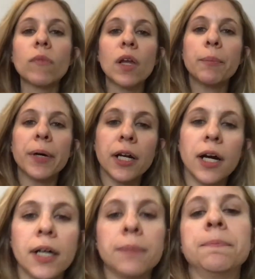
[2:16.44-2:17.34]
But
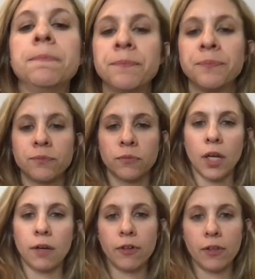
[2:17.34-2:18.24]
I
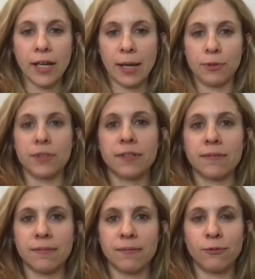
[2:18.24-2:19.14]
felt like I was
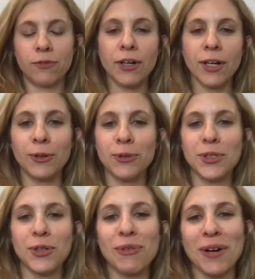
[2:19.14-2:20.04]
very close to
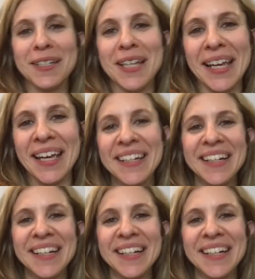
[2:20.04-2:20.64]
you for a second.